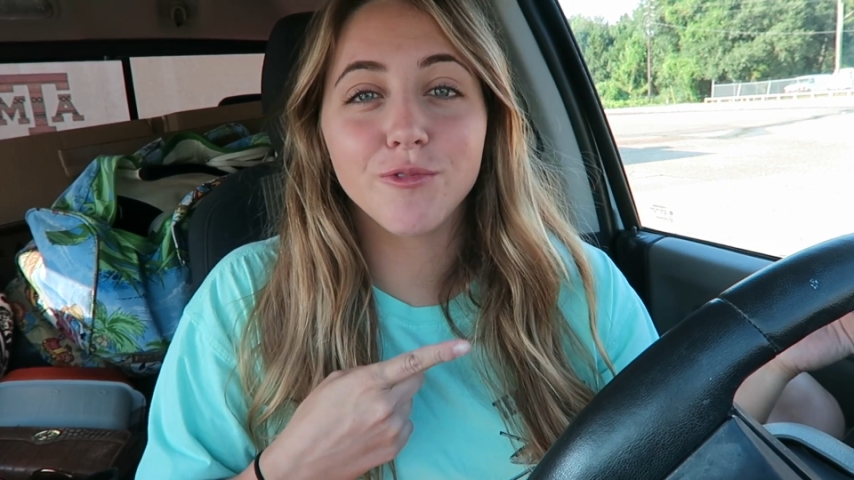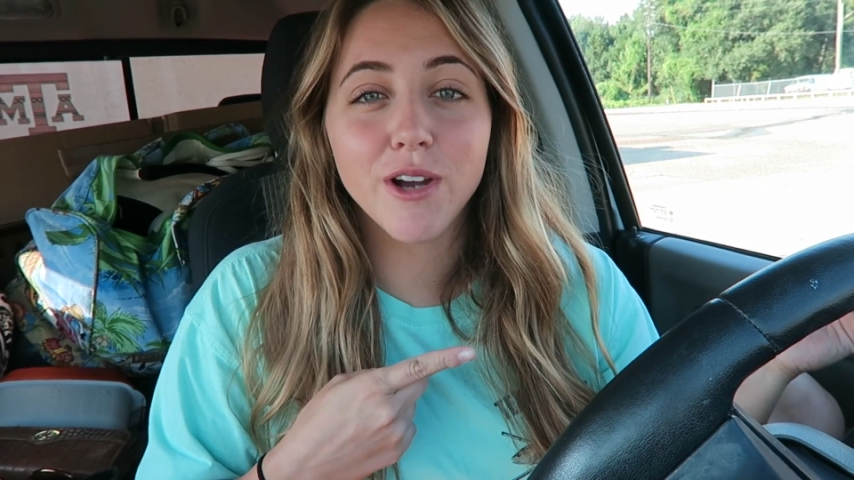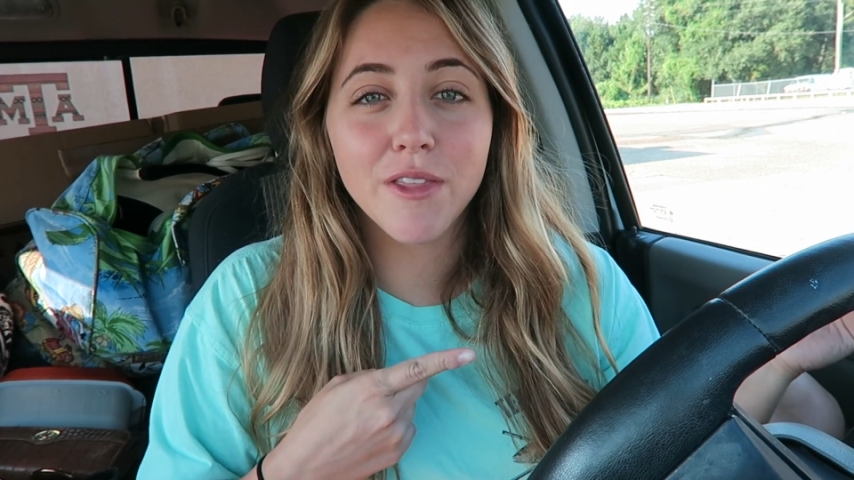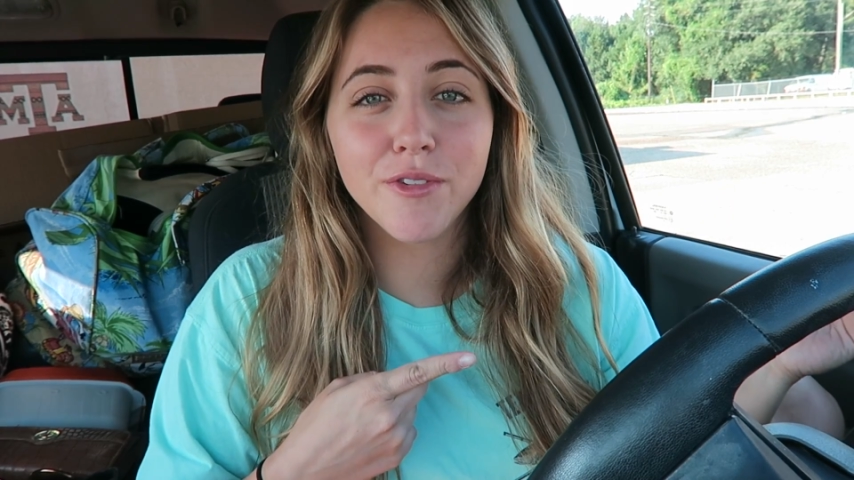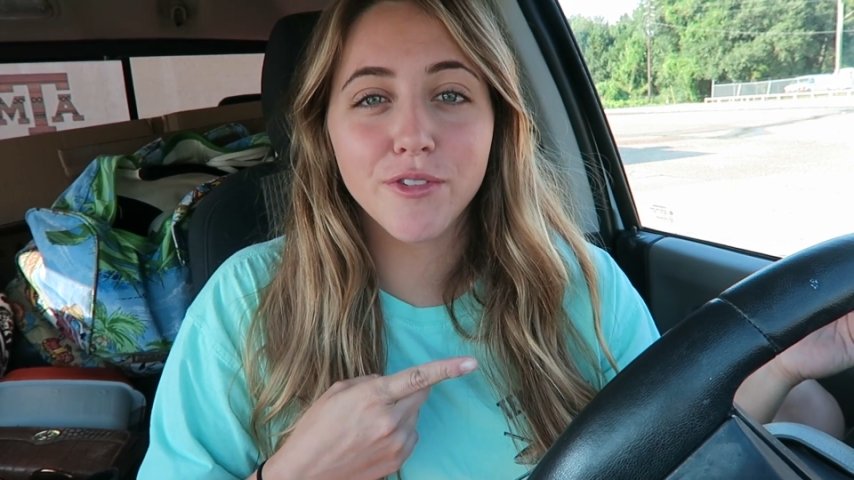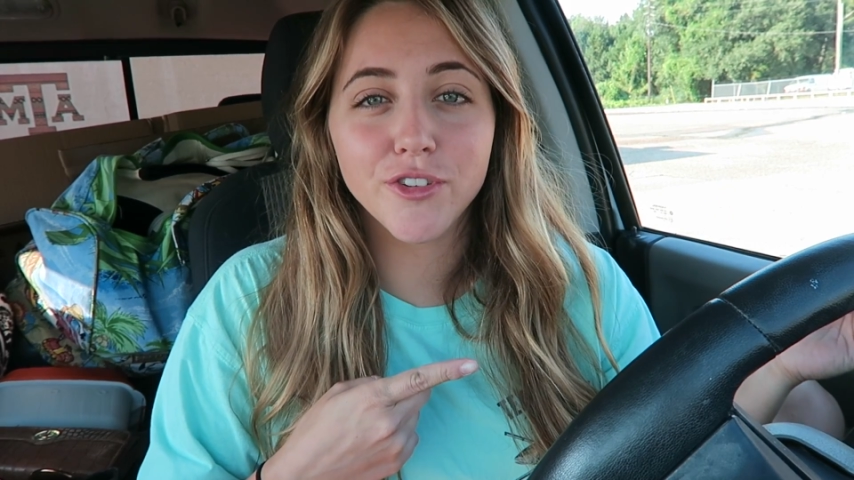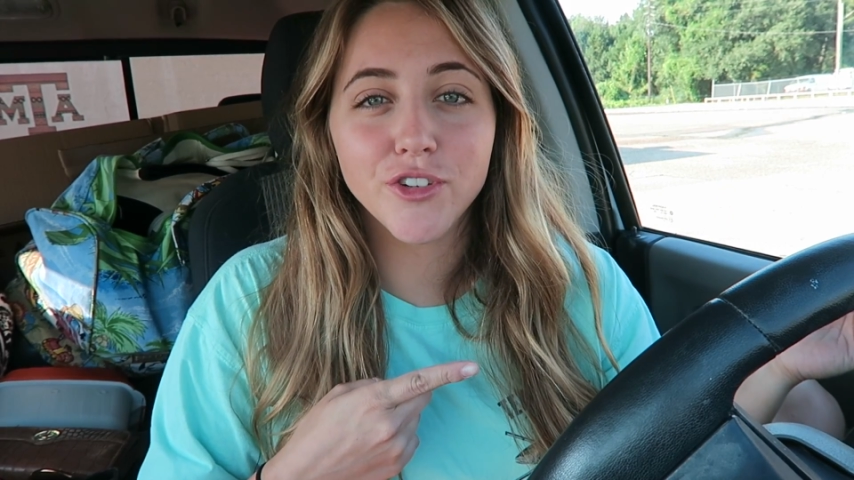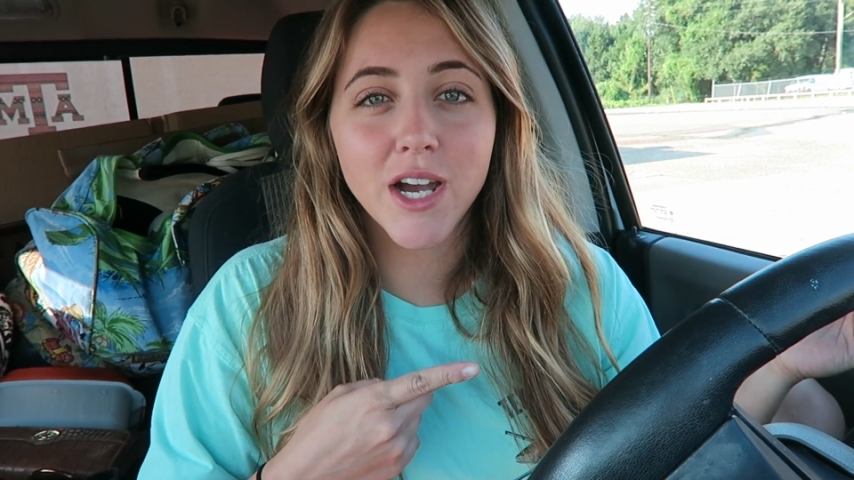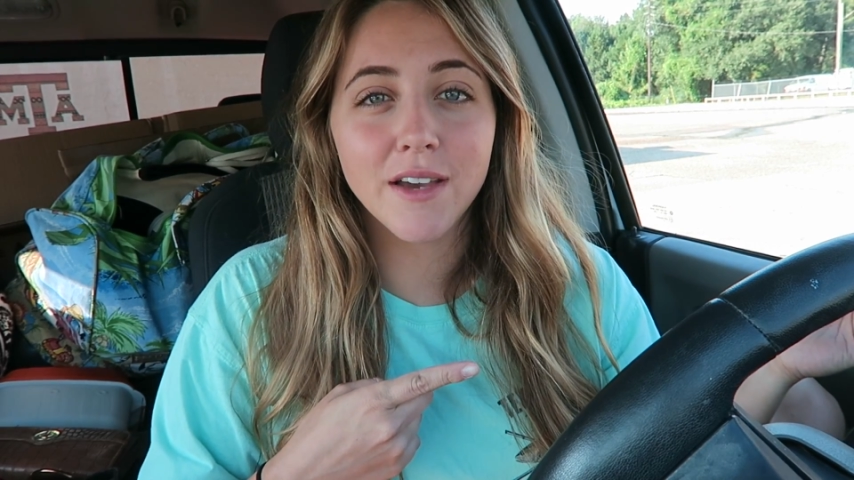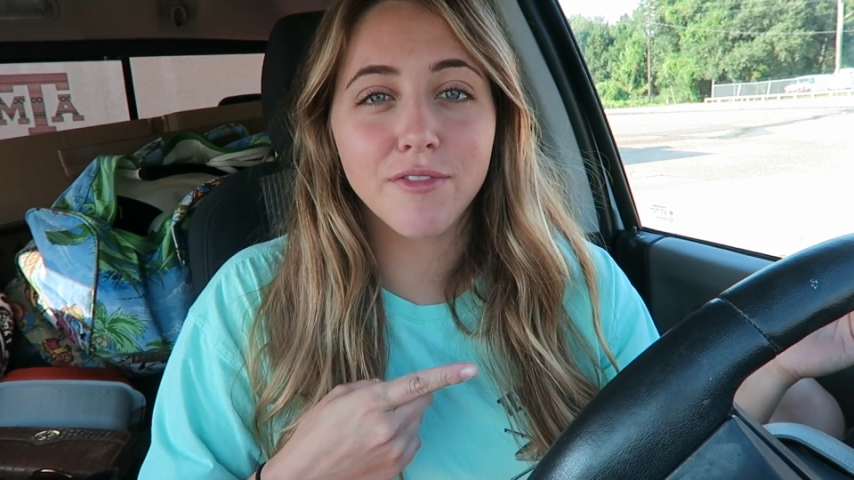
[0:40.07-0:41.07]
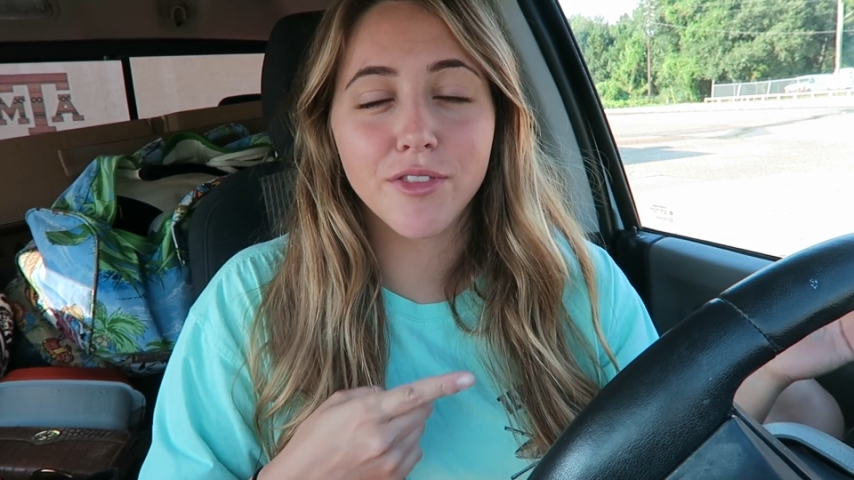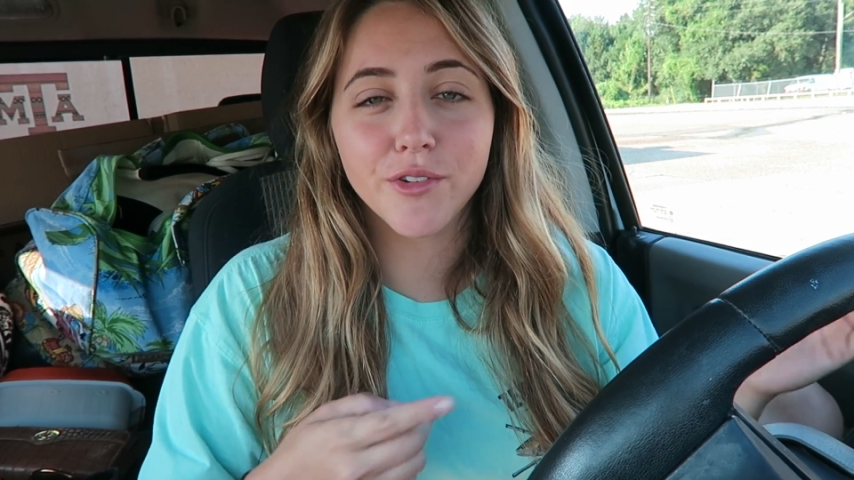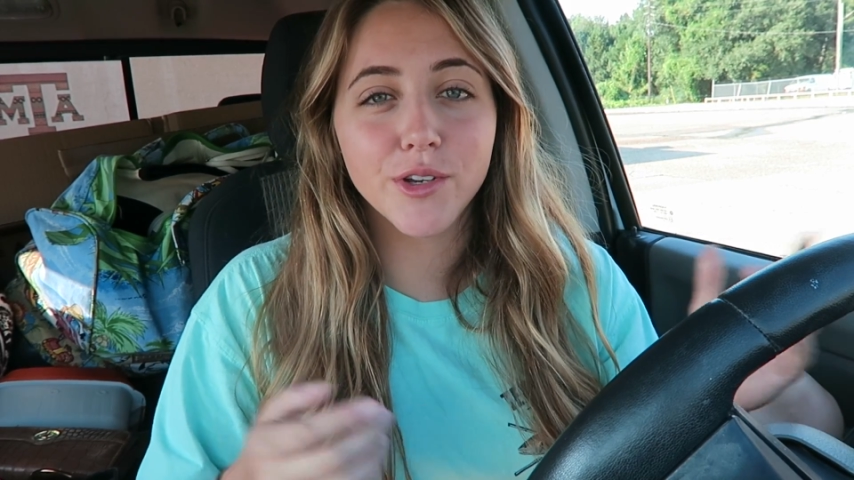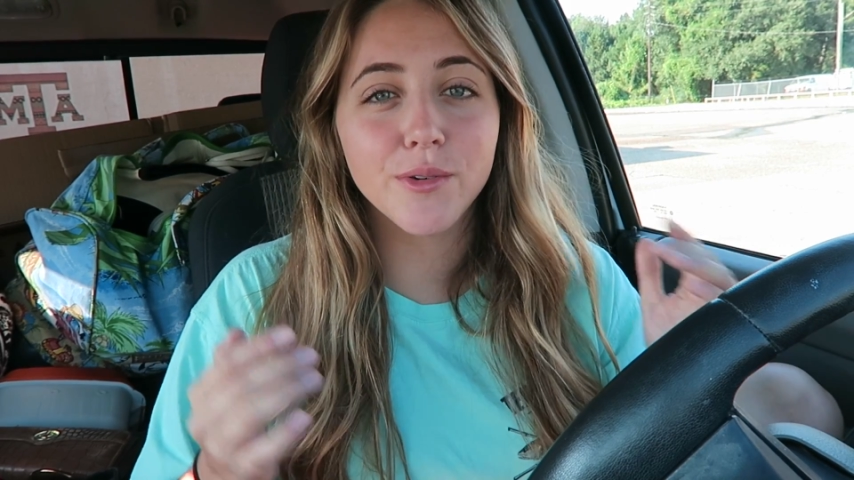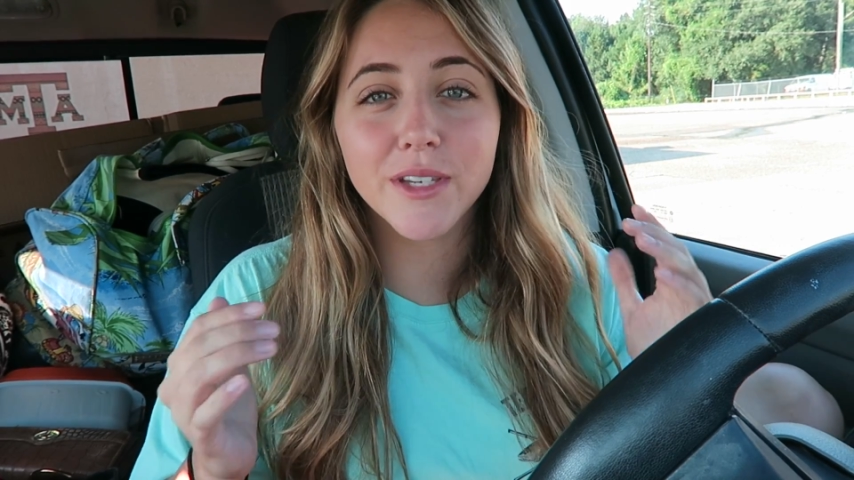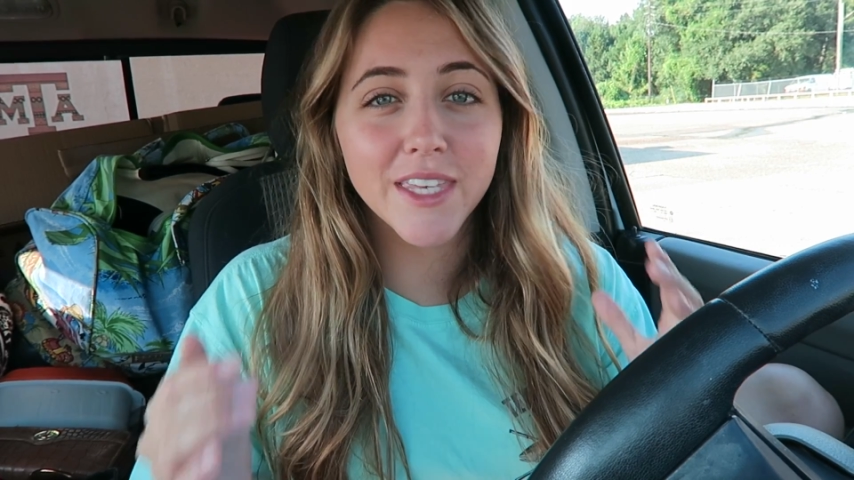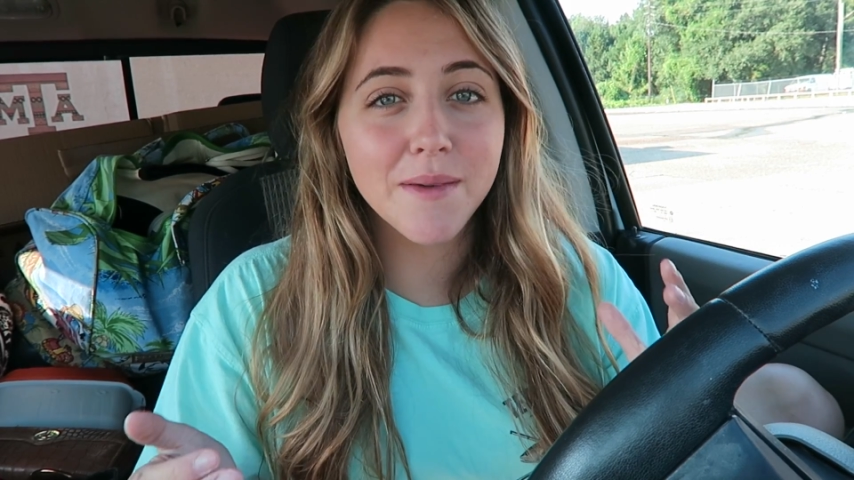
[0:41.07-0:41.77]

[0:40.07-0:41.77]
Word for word: run through the drive-thru,